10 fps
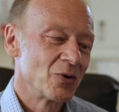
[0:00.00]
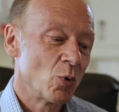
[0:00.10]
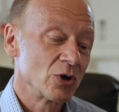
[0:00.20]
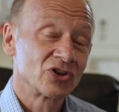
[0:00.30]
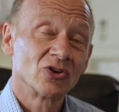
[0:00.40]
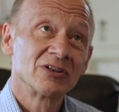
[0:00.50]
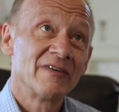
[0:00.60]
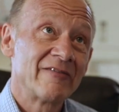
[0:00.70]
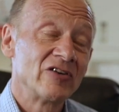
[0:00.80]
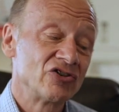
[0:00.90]
what sort of
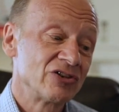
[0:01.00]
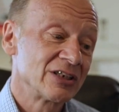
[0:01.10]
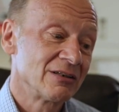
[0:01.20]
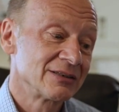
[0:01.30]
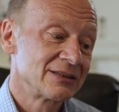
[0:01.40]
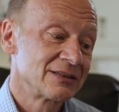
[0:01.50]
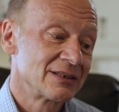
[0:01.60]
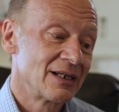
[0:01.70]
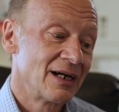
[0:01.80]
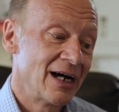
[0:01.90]
average results
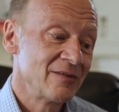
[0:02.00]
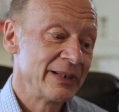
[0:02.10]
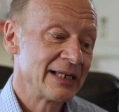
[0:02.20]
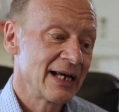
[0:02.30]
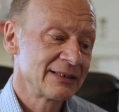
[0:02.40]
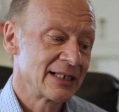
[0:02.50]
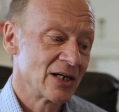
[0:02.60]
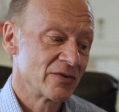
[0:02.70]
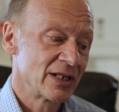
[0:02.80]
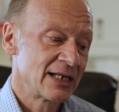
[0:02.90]
I've been getting
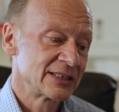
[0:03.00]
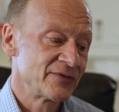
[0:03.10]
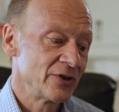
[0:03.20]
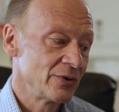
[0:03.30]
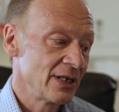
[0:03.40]
over the last few